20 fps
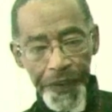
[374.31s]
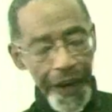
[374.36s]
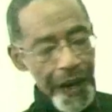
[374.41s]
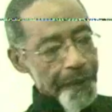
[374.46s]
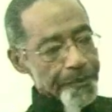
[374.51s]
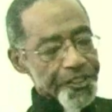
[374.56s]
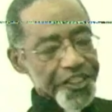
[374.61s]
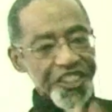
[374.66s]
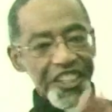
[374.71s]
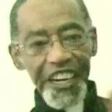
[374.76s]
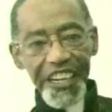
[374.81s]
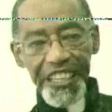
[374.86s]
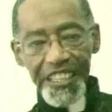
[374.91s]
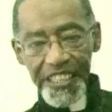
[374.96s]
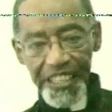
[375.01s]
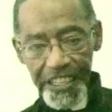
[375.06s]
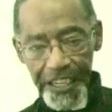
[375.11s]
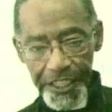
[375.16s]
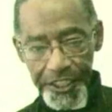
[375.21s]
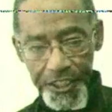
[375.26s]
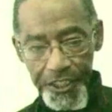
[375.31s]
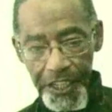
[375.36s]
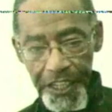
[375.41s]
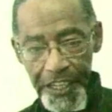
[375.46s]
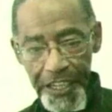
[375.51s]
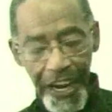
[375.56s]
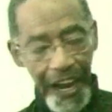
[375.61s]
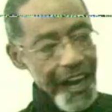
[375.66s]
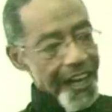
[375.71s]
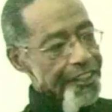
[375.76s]
I'm sick of this.
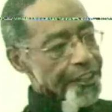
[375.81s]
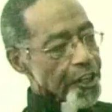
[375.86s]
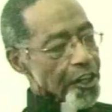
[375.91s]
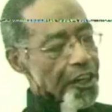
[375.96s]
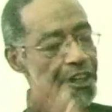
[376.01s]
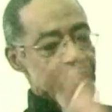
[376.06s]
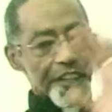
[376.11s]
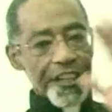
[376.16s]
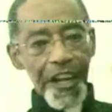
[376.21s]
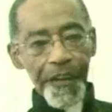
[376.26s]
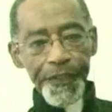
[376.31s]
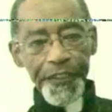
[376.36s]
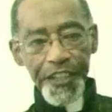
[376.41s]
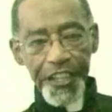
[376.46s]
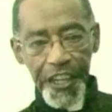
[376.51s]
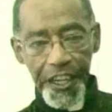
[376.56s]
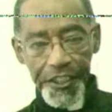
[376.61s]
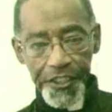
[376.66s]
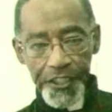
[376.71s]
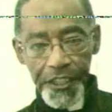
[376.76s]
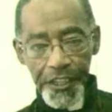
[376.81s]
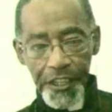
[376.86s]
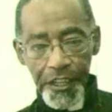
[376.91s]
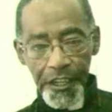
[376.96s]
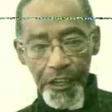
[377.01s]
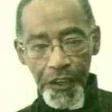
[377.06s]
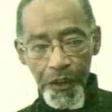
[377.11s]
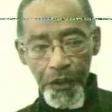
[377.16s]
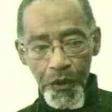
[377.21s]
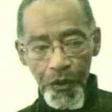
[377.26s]
I've heard enough of this.
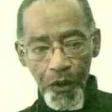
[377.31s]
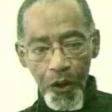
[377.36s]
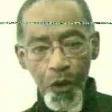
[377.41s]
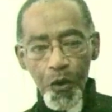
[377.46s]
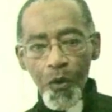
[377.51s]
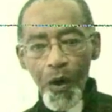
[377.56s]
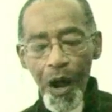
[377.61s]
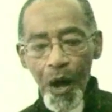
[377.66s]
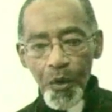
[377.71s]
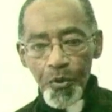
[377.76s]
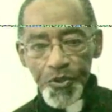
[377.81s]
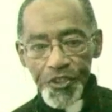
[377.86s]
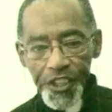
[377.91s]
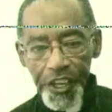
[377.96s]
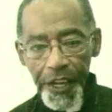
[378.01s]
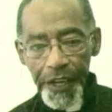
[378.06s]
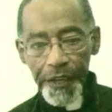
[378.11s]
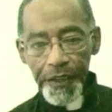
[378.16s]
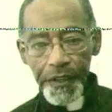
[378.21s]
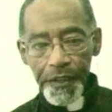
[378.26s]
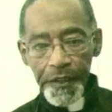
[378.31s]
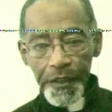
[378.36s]
Who owns it?